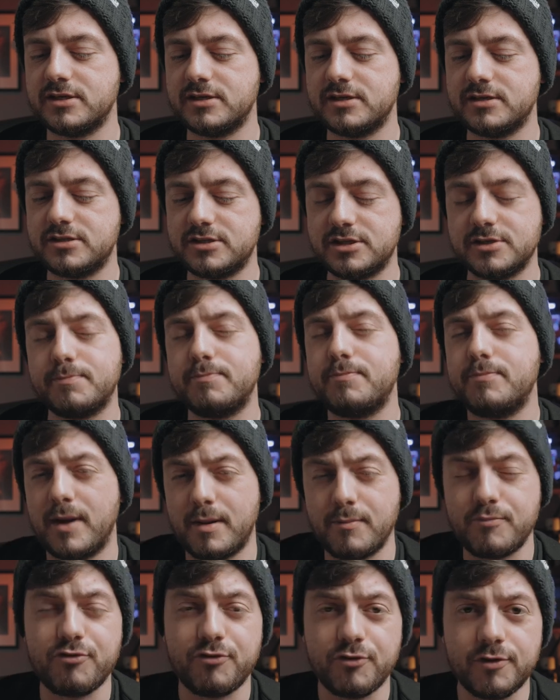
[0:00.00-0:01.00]
to, to
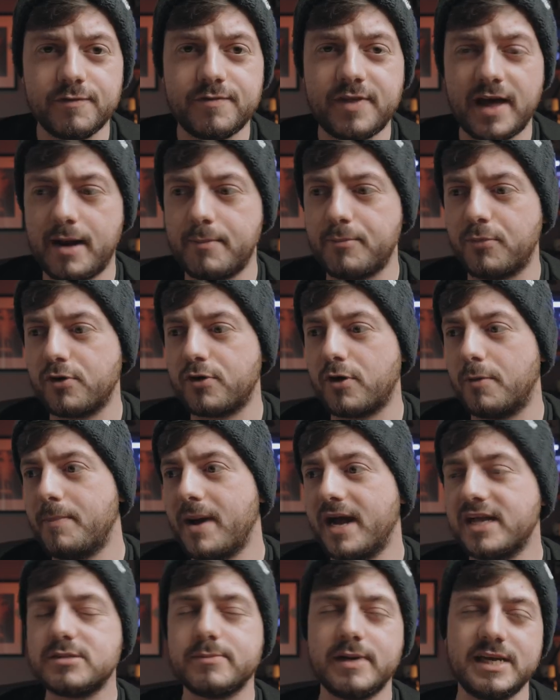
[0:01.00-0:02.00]
improve that, but
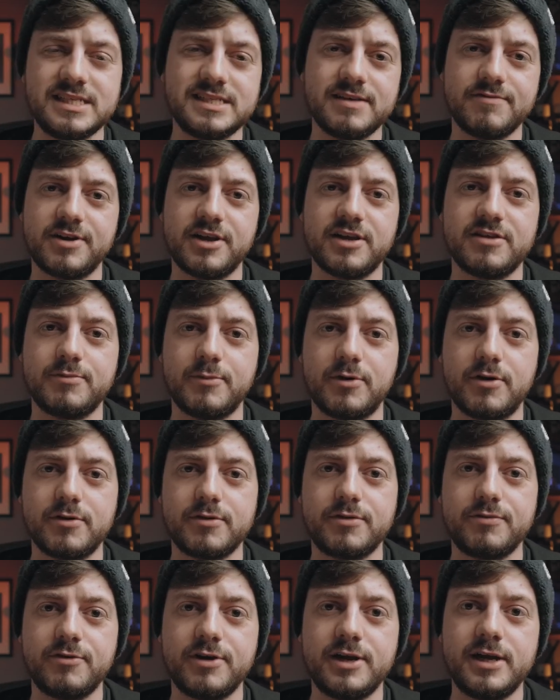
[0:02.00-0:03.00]
compared to my a7S Mark
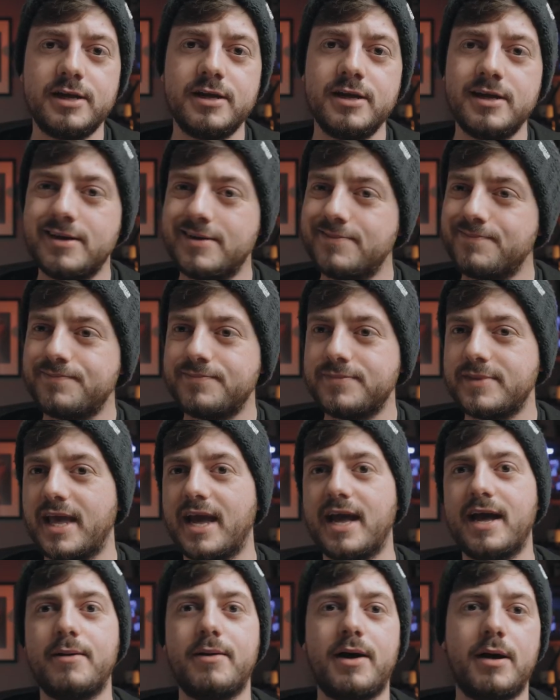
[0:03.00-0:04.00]
III,
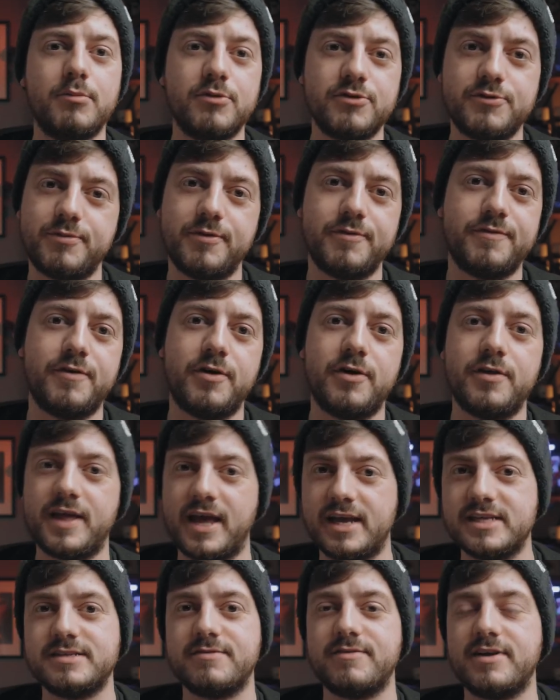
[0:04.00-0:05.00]
yeah, I much prefer
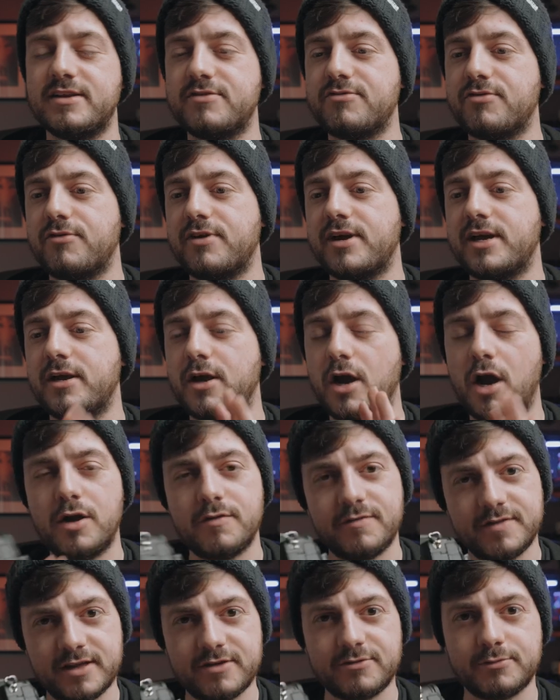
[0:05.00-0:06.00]
the A7S III
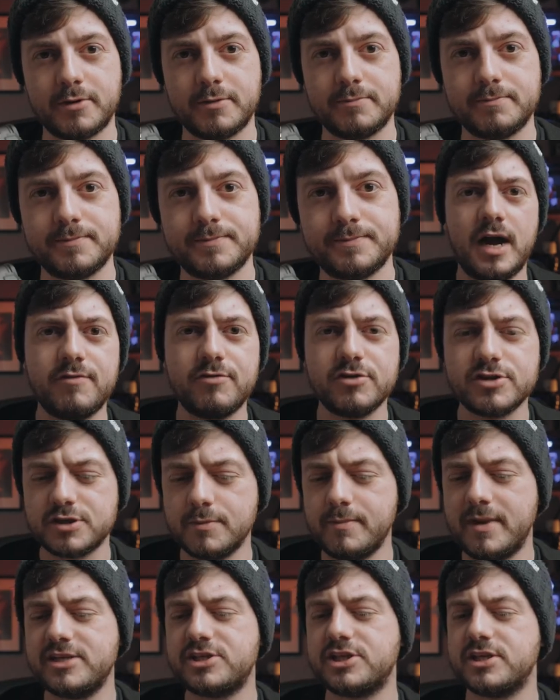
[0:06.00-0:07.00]
over this one. I've also
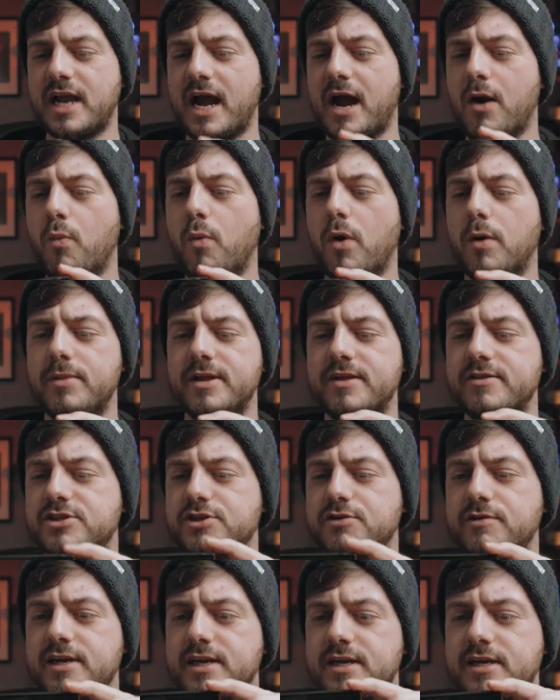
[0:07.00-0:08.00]
mentioned how wobbly the
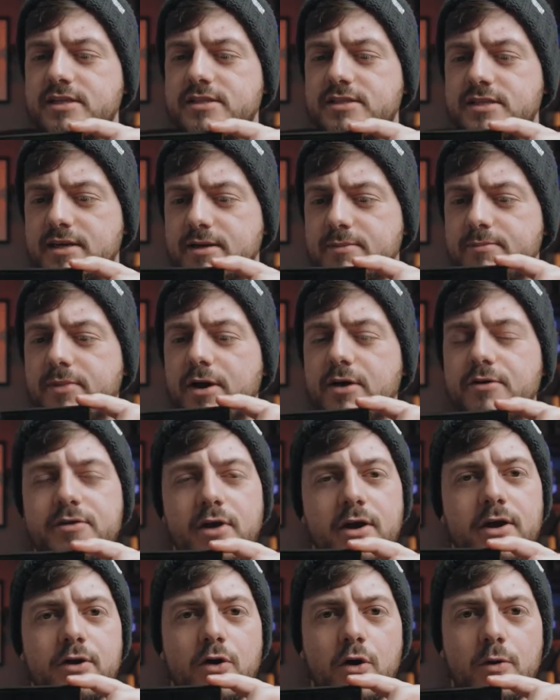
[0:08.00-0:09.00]
screen is uh, both
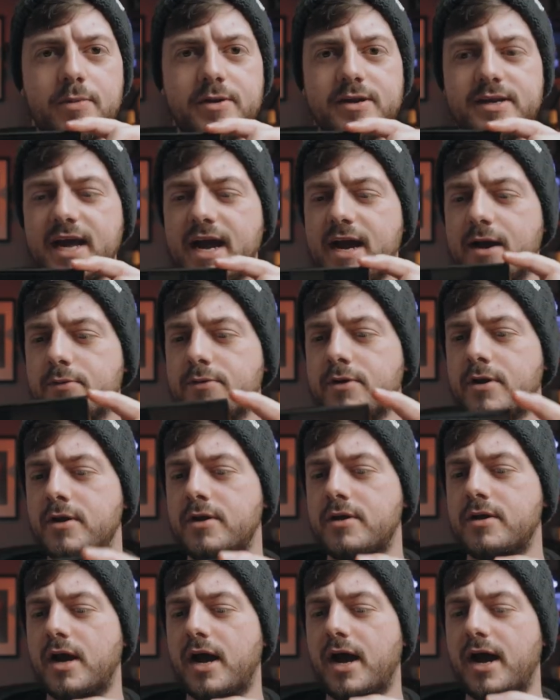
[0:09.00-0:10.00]
going up and down.
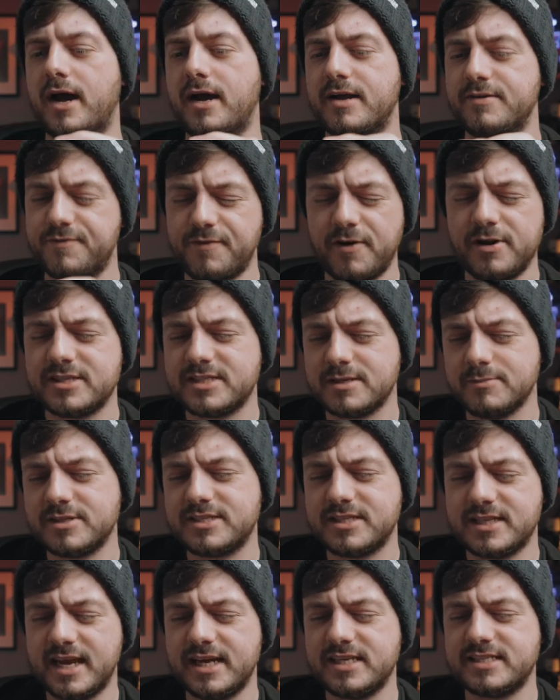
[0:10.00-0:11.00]
Uh, it's very similar
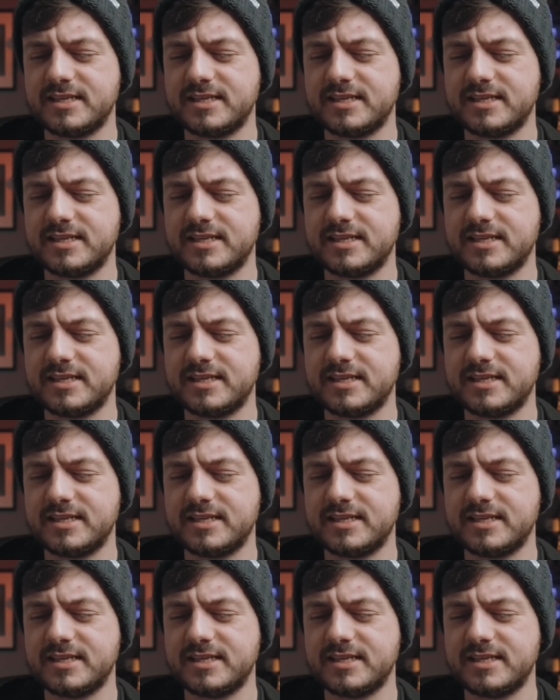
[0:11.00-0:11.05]
to the